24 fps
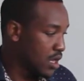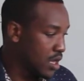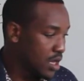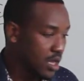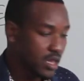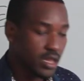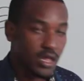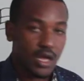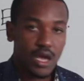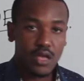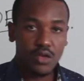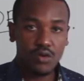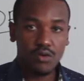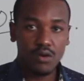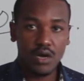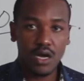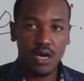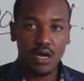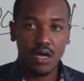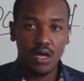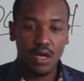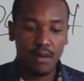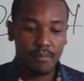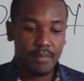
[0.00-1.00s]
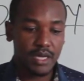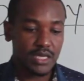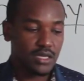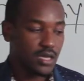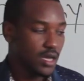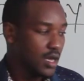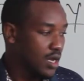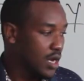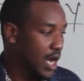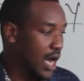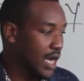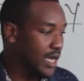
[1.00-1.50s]
There you are. But
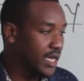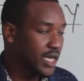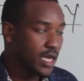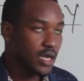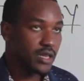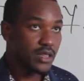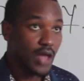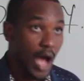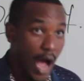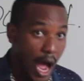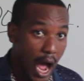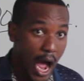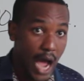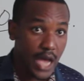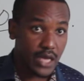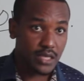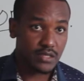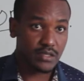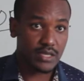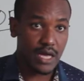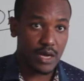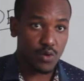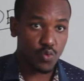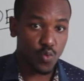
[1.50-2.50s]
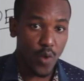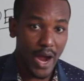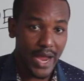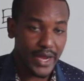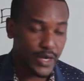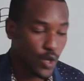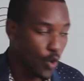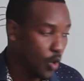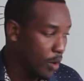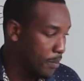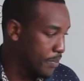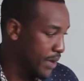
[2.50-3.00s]
again, the eyes are wide
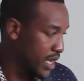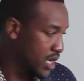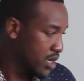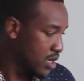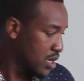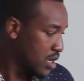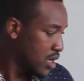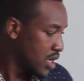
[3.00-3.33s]
open.